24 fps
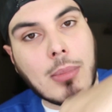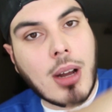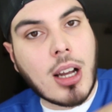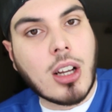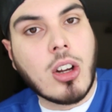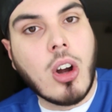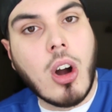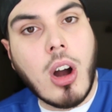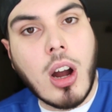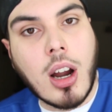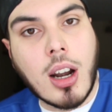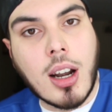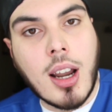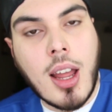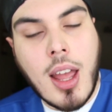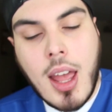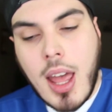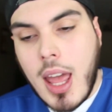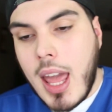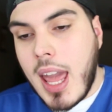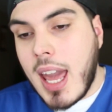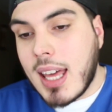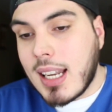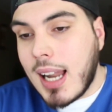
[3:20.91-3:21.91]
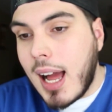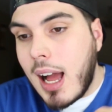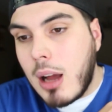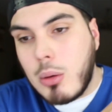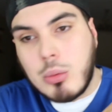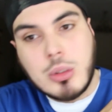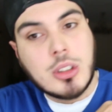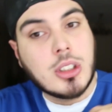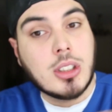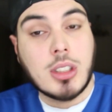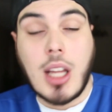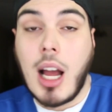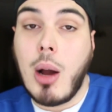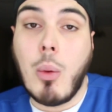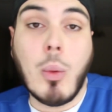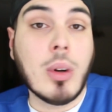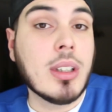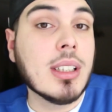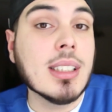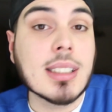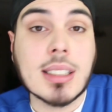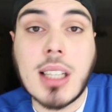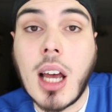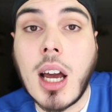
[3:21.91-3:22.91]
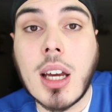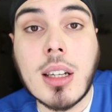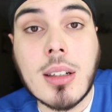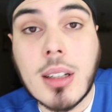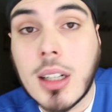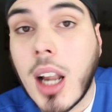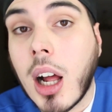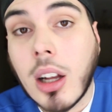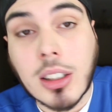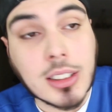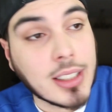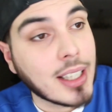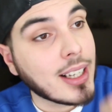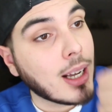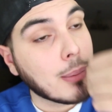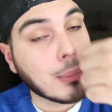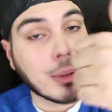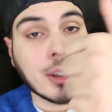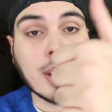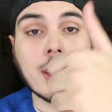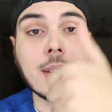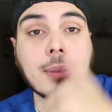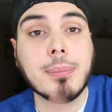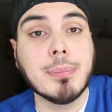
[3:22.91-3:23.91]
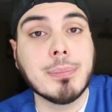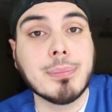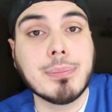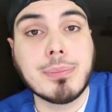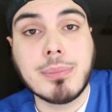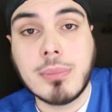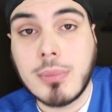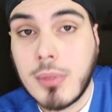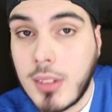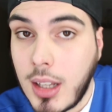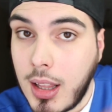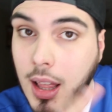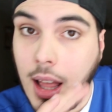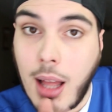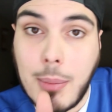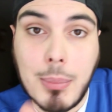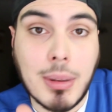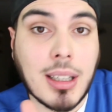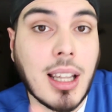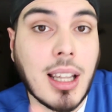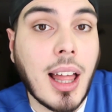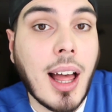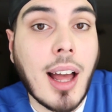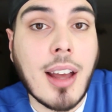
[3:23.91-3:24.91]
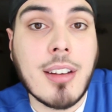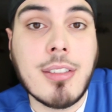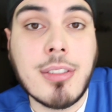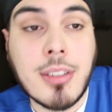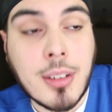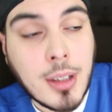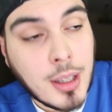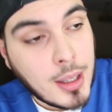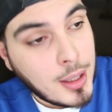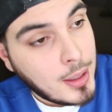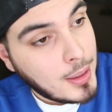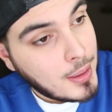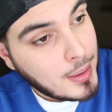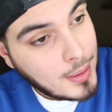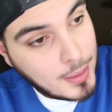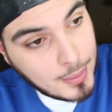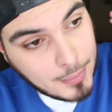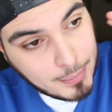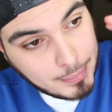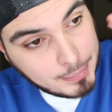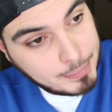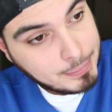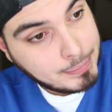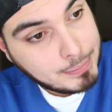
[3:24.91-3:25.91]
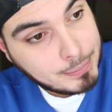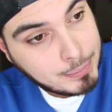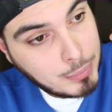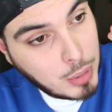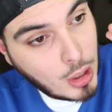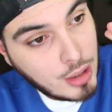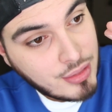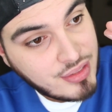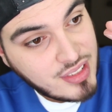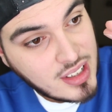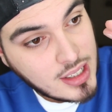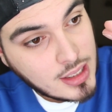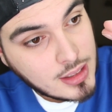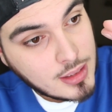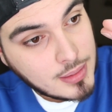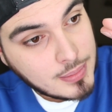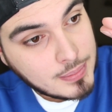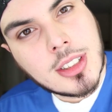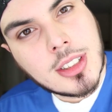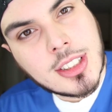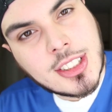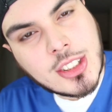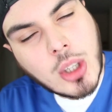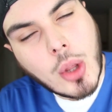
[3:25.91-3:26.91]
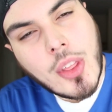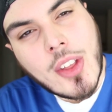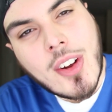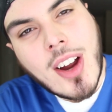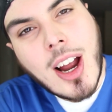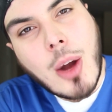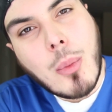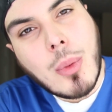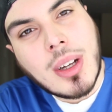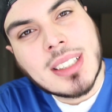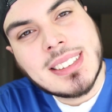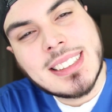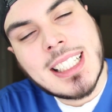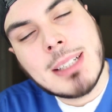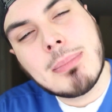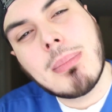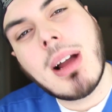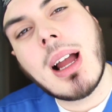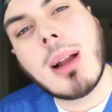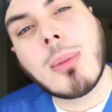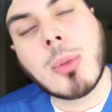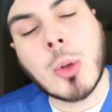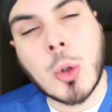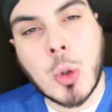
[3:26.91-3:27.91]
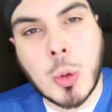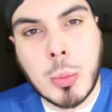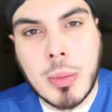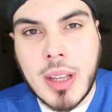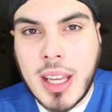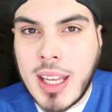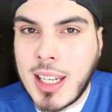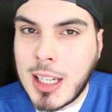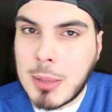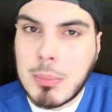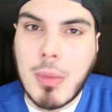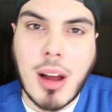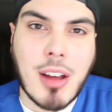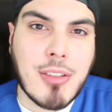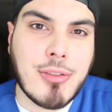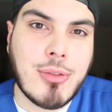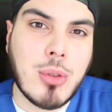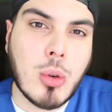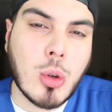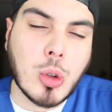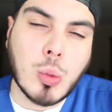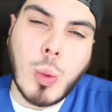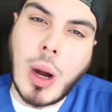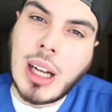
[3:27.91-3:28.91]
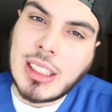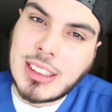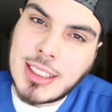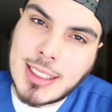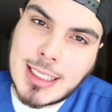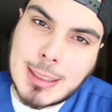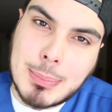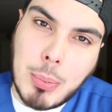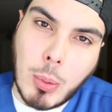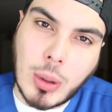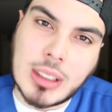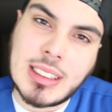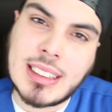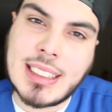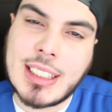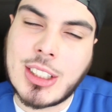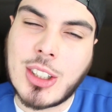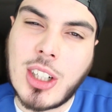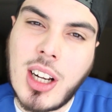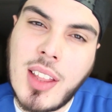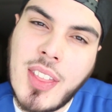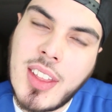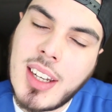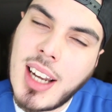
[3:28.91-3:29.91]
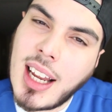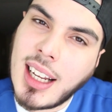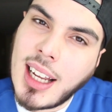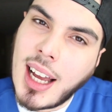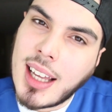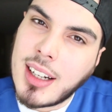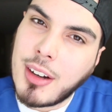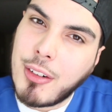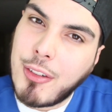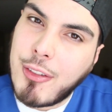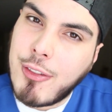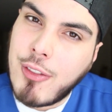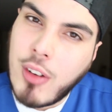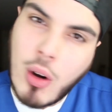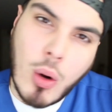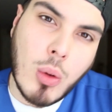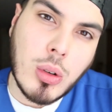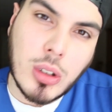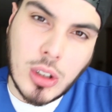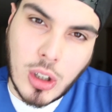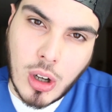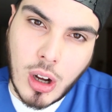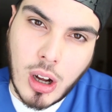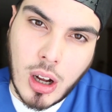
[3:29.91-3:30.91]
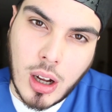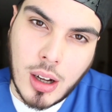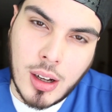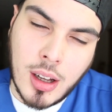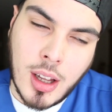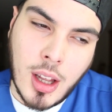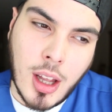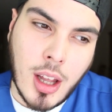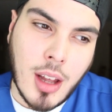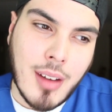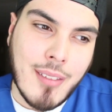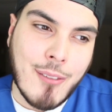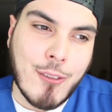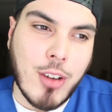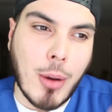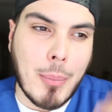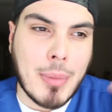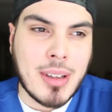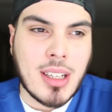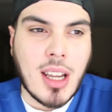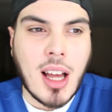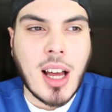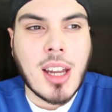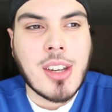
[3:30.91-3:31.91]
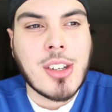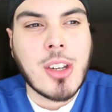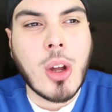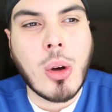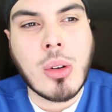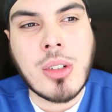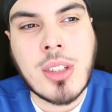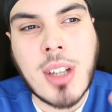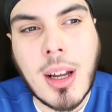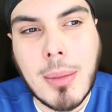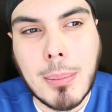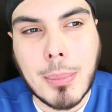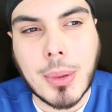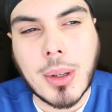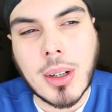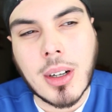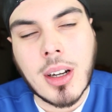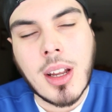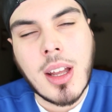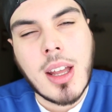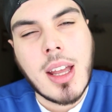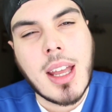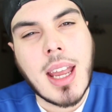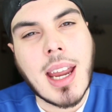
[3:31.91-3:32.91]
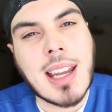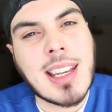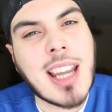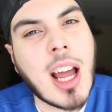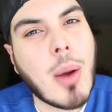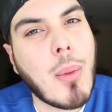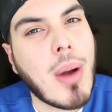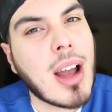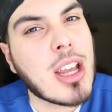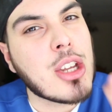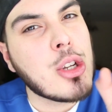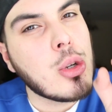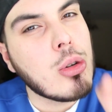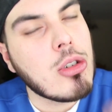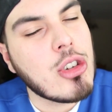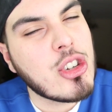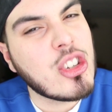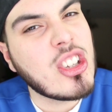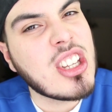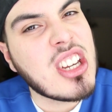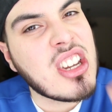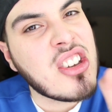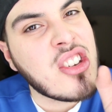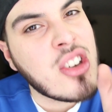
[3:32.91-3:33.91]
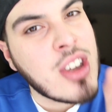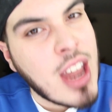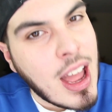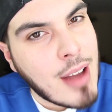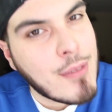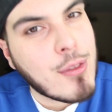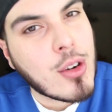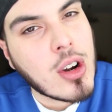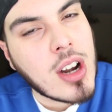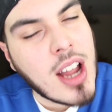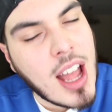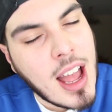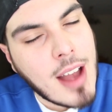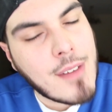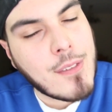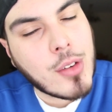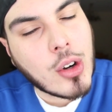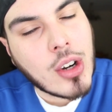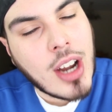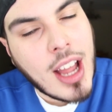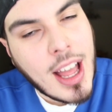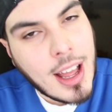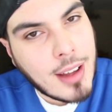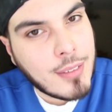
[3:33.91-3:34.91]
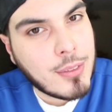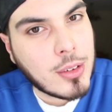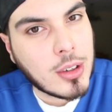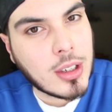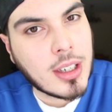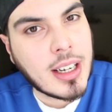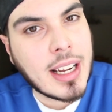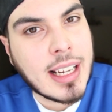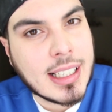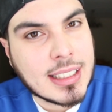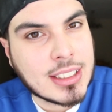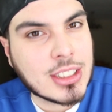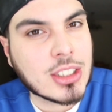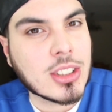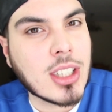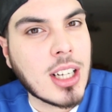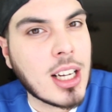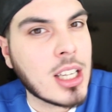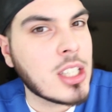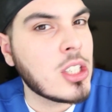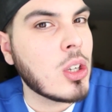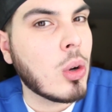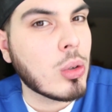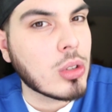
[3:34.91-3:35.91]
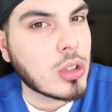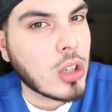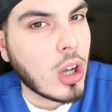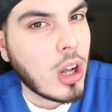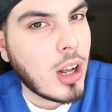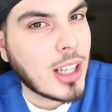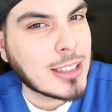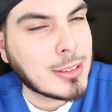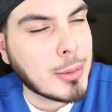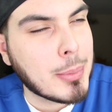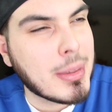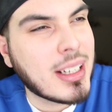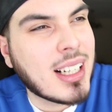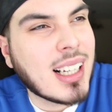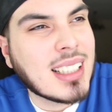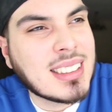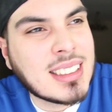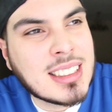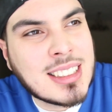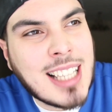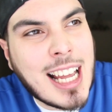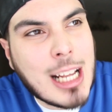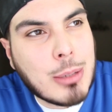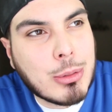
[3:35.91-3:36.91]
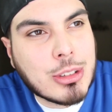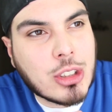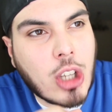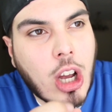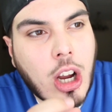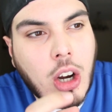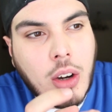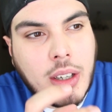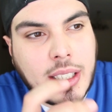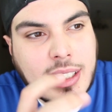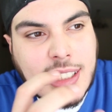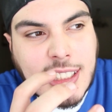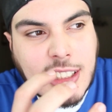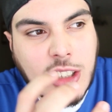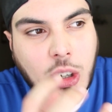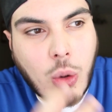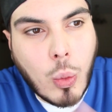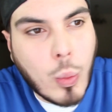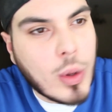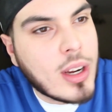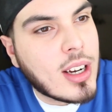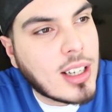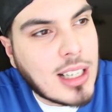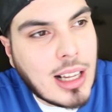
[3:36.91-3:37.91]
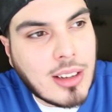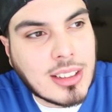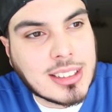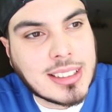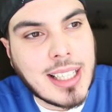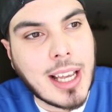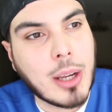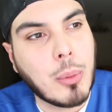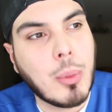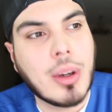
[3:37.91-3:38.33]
my car. And I went inside and I was like, I'm good. I'm alive. Perfect. So there I was in my room, eating my food, watching SportsCenter, and then I got a phone call from an unknown number. And now I usually never, ever, ever answer unknown calls, but because the night was already so weird, I was like,